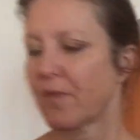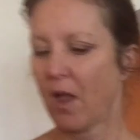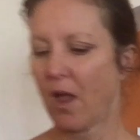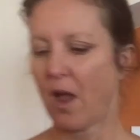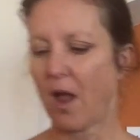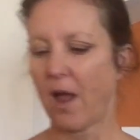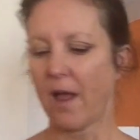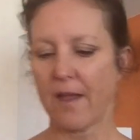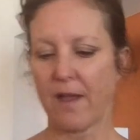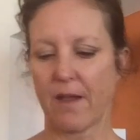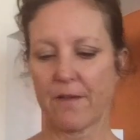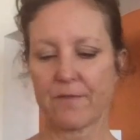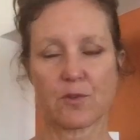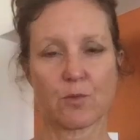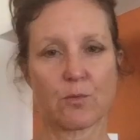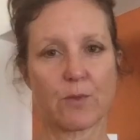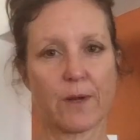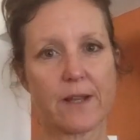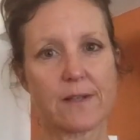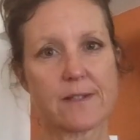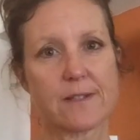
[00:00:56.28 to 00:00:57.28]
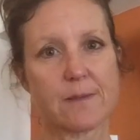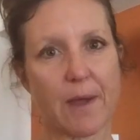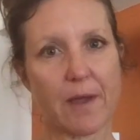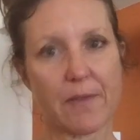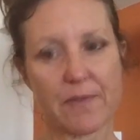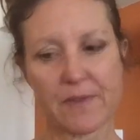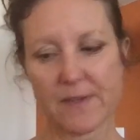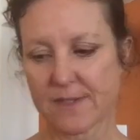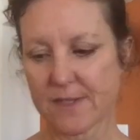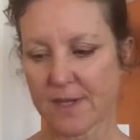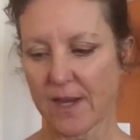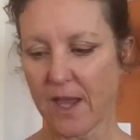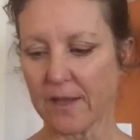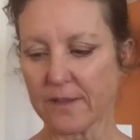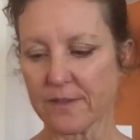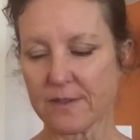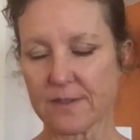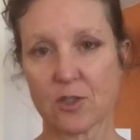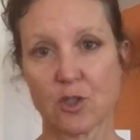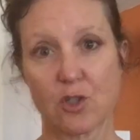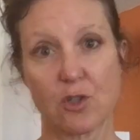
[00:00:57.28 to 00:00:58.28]
I have to rant about these nuts.
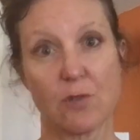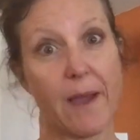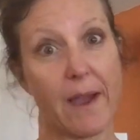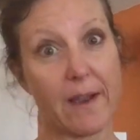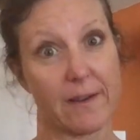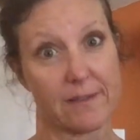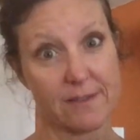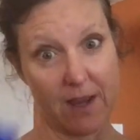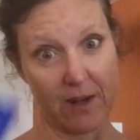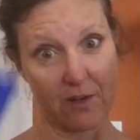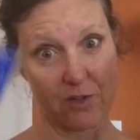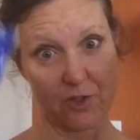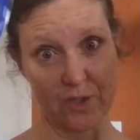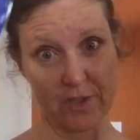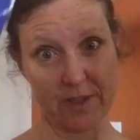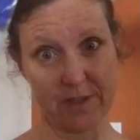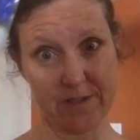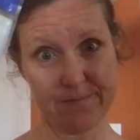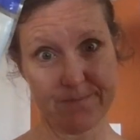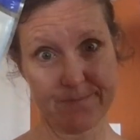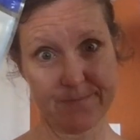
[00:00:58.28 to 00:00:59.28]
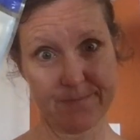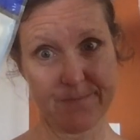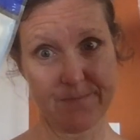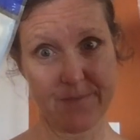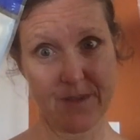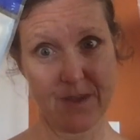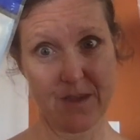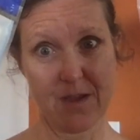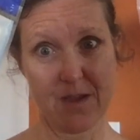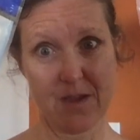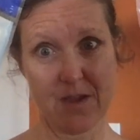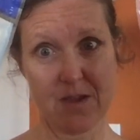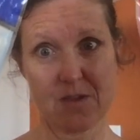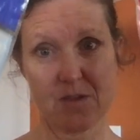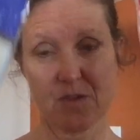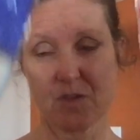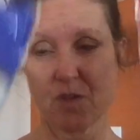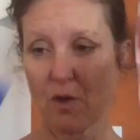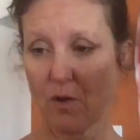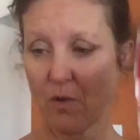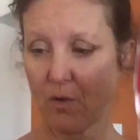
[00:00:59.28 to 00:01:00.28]
2 bags, actually.
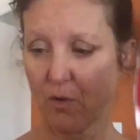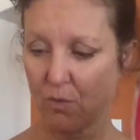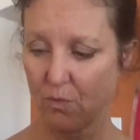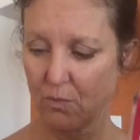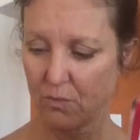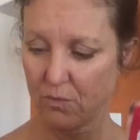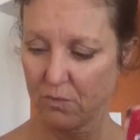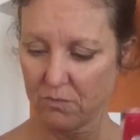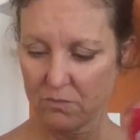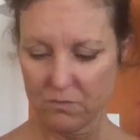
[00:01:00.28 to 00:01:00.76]
So